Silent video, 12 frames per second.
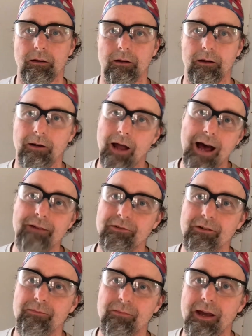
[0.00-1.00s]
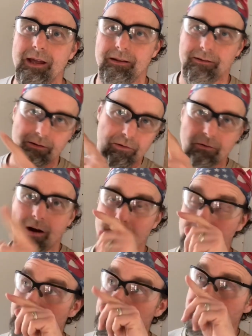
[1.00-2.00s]
Now I have to admit, throughout
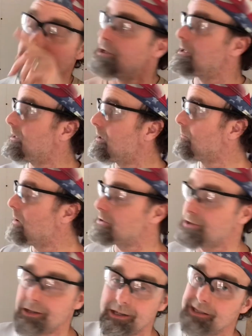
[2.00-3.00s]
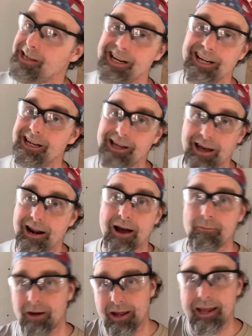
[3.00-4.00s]
my addition here, most things I didn't cut
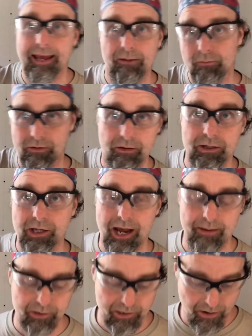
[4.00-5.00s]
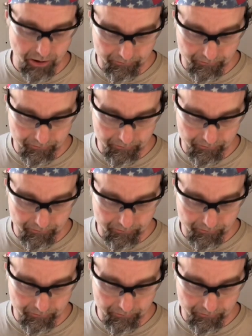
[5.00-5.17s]
out by hand with the jab saw.